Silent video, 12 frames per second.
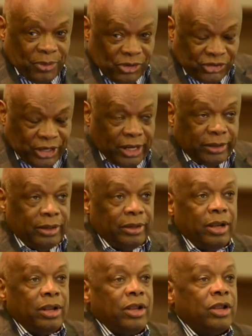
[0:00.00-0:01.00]
appreciate
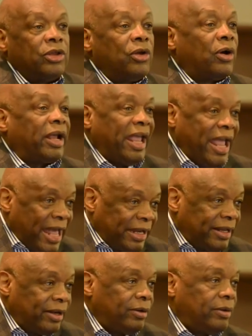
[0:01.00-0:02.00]
your
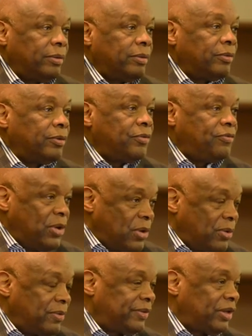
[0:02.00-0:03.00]
candid
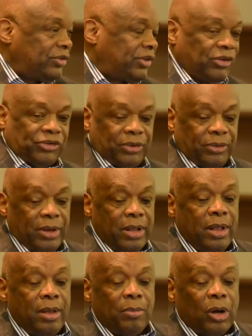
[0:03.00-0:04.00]
review of this issue
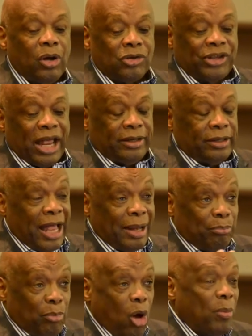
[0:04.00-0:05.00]
because at
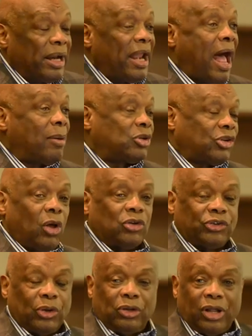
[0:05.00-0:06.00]
that moment I was
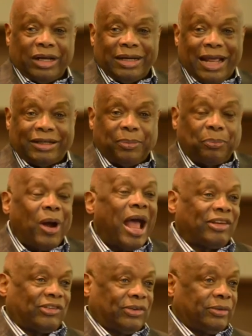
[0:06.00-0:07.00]
also looking at the
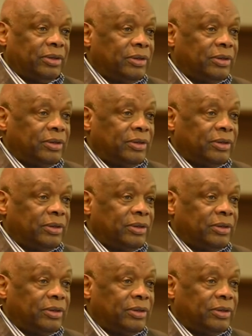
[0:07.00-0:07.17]
price